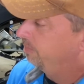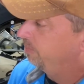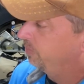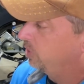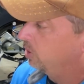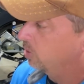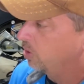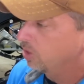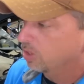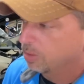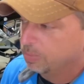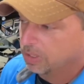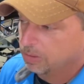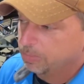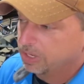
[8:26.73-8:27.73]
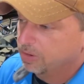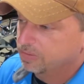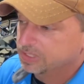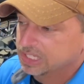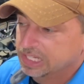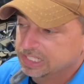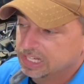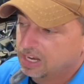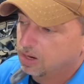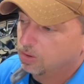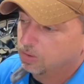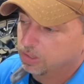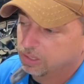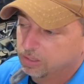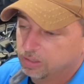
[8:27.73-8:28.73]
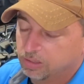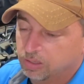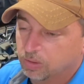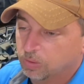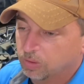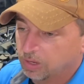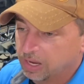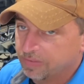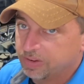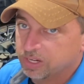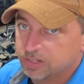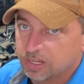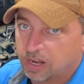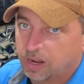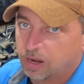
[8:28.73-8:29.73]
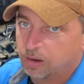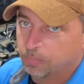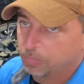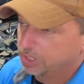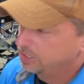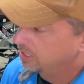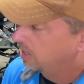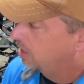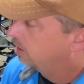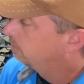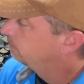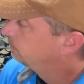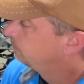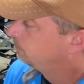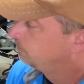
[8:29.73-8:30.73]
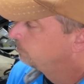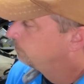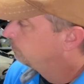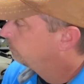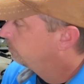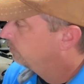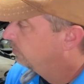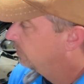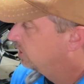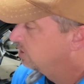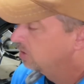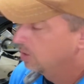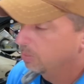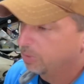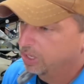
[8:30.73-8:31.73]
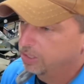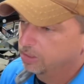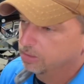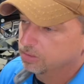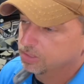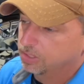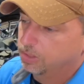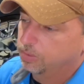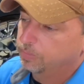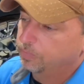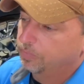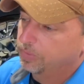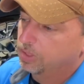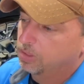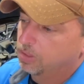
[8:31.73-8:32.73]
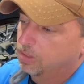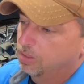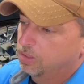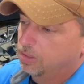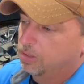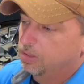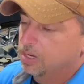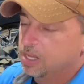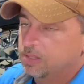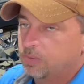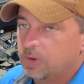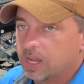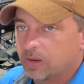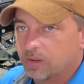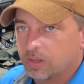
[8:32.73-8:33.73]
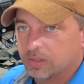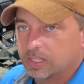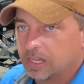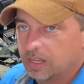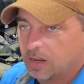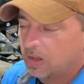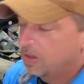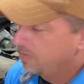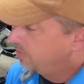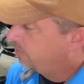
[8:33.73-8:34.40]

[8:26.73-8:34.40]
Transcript: you know, you're going to put a little bit oversized tire on it, you know, or heavier tire, mud tire, it's a no-brainer. So not to rattle y'all's head off,